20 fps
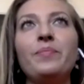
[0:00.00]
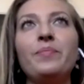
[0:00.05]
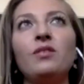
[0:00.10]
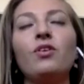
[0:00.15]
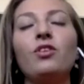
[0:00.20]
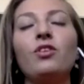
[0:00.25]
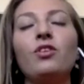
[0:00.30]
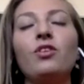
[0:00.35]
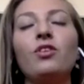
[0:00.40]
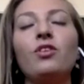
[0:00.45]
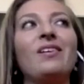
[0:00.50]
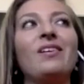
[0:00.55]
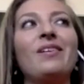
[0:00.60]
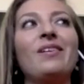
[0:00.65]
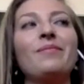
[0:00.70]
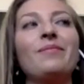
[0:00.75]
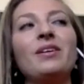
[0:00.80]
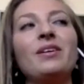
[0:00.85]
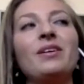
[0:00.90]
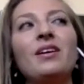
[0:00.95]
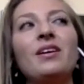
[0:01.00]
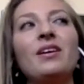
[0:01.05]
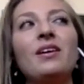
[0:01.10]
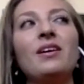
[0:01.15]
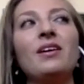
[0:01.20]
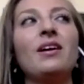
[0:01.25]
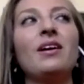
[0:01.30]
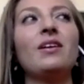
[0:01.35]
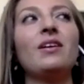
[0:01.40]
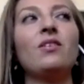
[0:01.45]
For a long time professionally, and
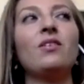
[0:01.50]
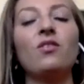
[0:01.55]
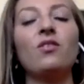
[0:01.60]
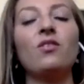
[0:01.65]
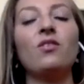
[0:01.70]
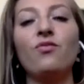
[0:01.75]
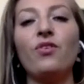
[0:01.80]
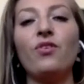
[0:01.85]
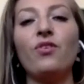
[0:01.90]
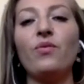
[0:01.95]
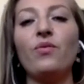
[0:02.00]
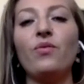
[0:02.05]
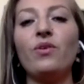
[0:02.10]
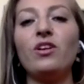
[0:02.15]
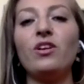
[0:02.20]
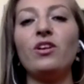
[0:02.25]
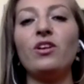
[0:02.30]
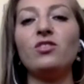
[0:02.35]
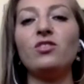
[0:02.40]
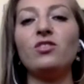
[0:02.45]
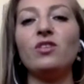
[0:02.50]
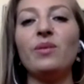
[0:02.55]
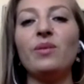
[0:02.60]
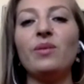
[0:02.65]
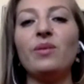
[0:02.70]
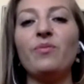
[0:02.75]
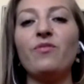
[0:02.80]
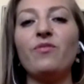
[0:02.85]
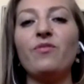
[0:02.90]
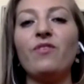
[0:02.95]
then kind of later in life, I thought,
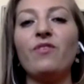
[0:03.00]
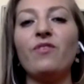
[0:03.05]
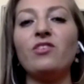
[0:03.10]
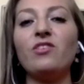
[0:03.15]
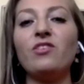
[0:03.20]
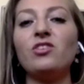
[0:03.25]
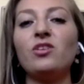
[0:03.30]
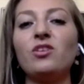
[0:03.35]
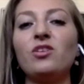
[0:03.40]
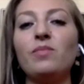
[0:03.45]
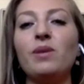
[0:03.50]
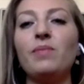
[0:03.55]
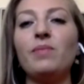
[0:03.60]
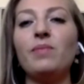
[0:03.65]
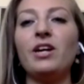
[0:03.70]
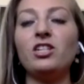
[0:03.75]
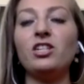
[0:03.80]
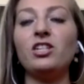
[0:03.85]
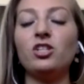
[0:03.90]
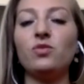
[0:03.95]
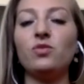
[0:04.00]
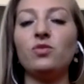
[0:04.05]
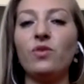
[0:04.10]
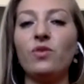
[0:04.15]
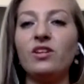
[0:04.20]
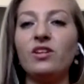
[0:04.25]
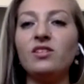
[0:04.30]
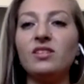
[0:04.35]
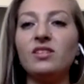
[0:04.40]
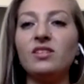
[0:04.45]
I don't know if I want to do that professionally. Maybe I
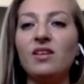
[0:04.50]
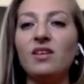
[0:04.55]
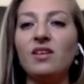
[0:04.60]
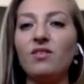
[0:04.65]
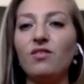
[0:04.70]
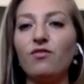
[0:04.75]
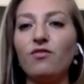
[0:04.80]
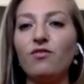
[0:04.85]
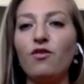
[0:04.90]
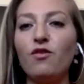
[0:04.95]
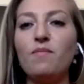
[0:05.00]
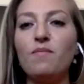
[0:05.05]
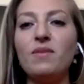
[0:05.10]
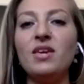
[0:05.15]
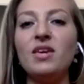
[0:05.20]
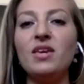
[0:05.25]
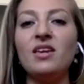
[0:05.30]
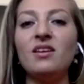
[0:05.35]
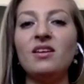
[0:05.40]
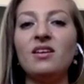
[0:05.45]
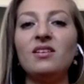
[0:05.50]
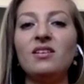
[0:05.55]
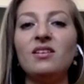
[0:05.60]
just want to save it for me,